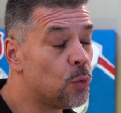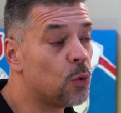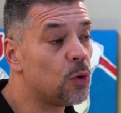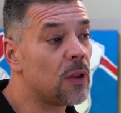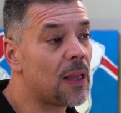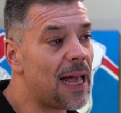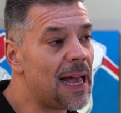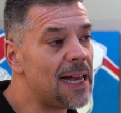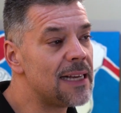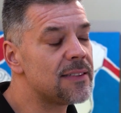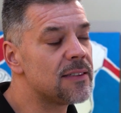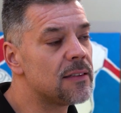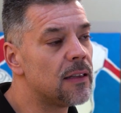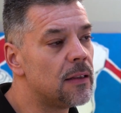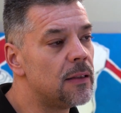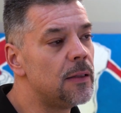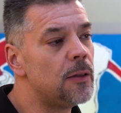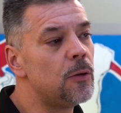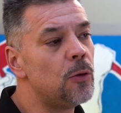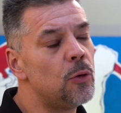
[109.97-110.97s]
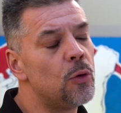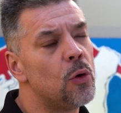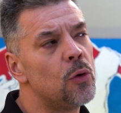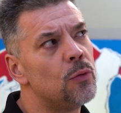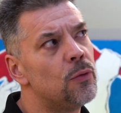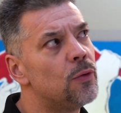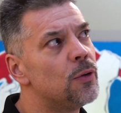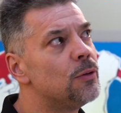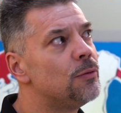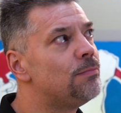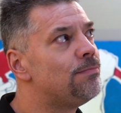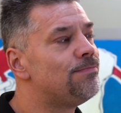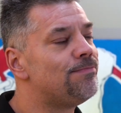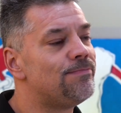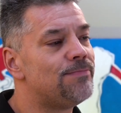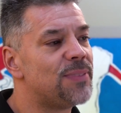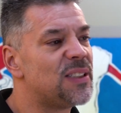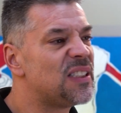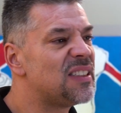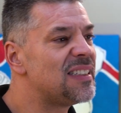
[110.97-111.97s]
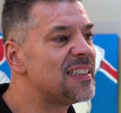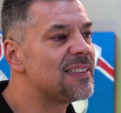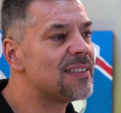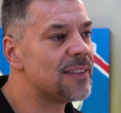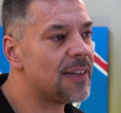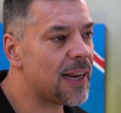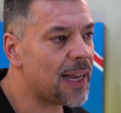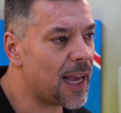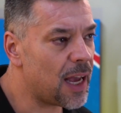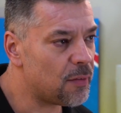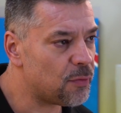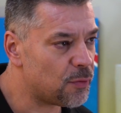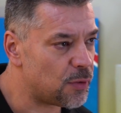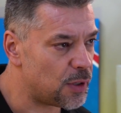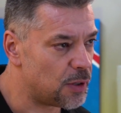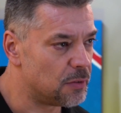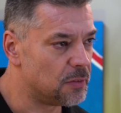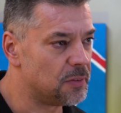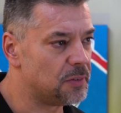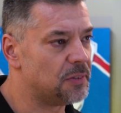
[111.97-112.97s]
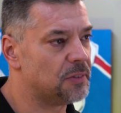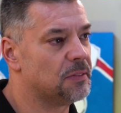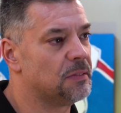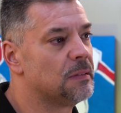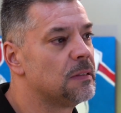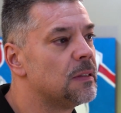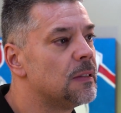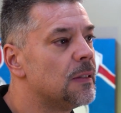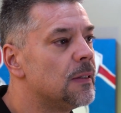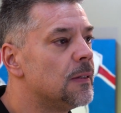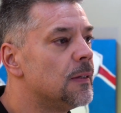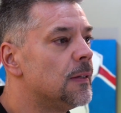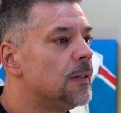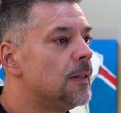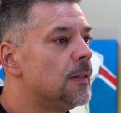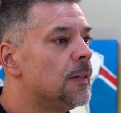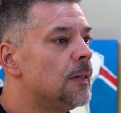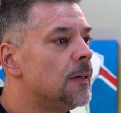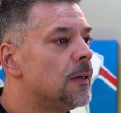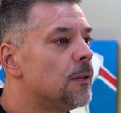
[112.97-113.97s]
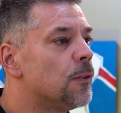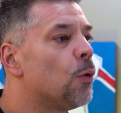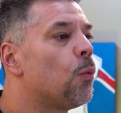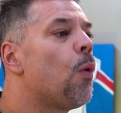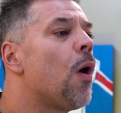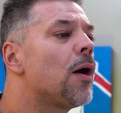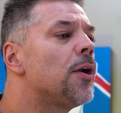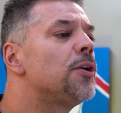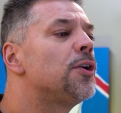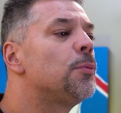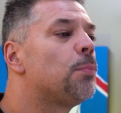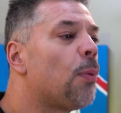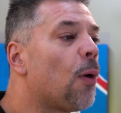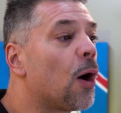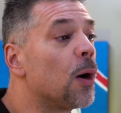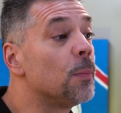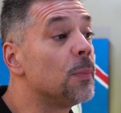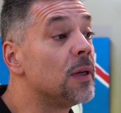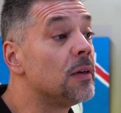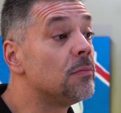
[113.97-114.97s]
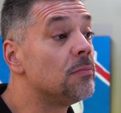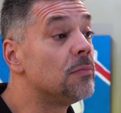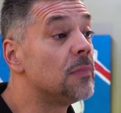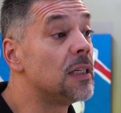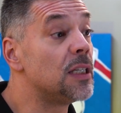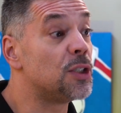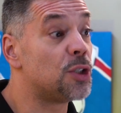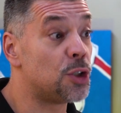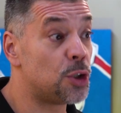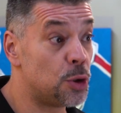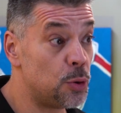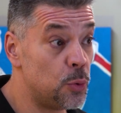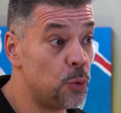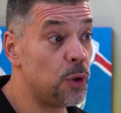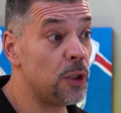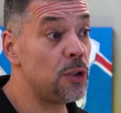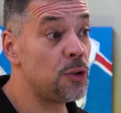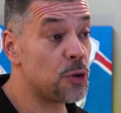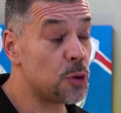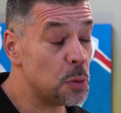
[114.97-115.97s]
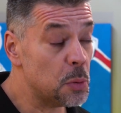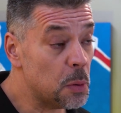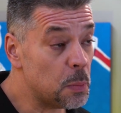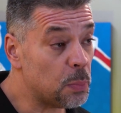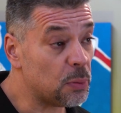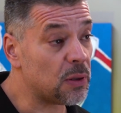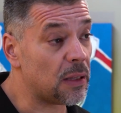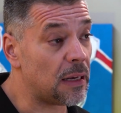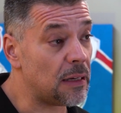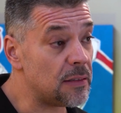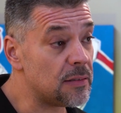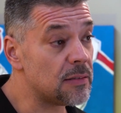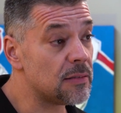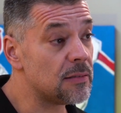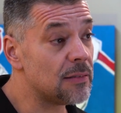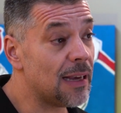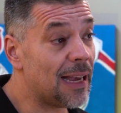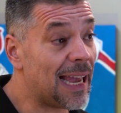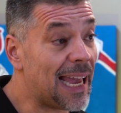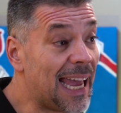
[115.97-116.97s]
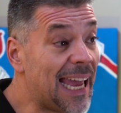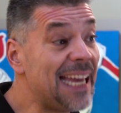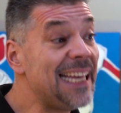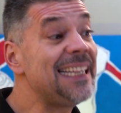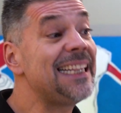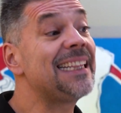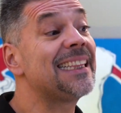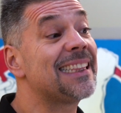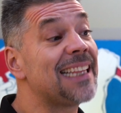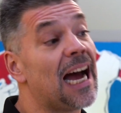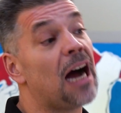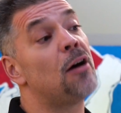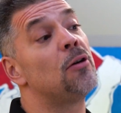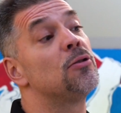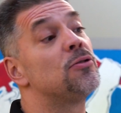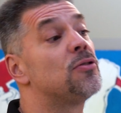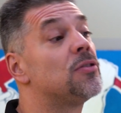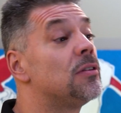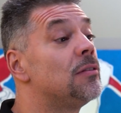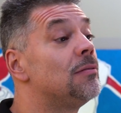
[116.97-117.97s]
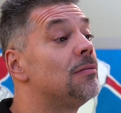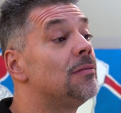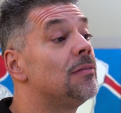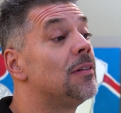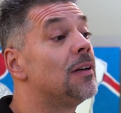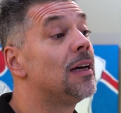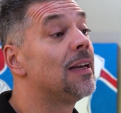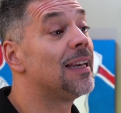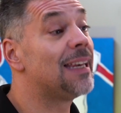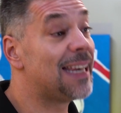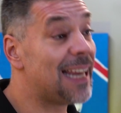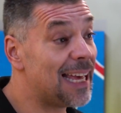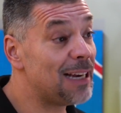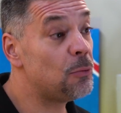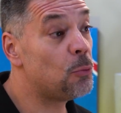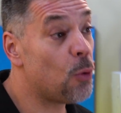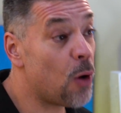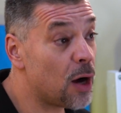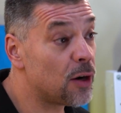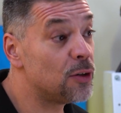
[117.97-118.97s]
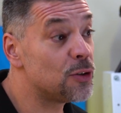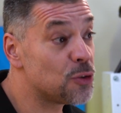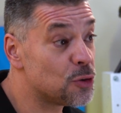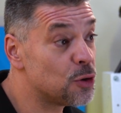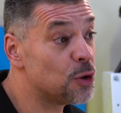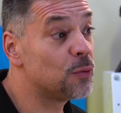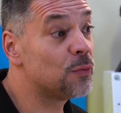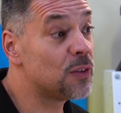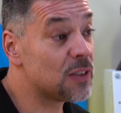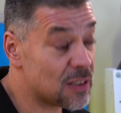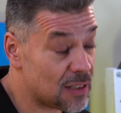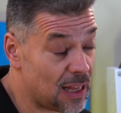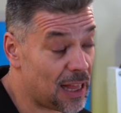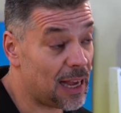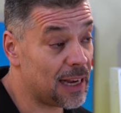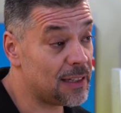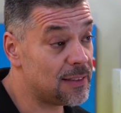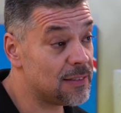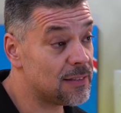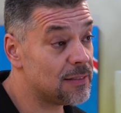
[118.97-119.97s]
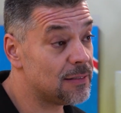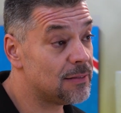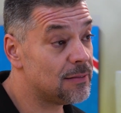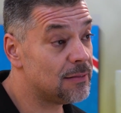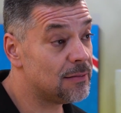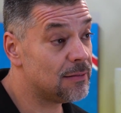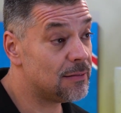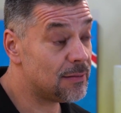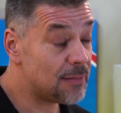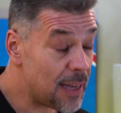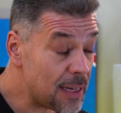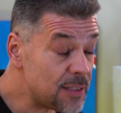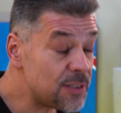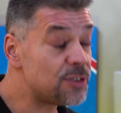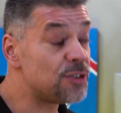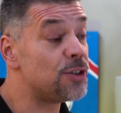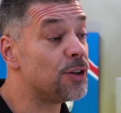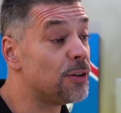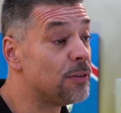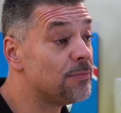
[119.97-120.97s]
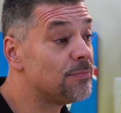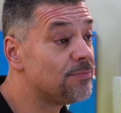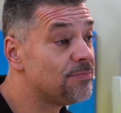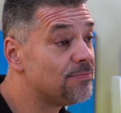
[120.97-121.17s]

will last a little over 6.5 years. The water department is shooting to replace 8,000 lead water service lines next year.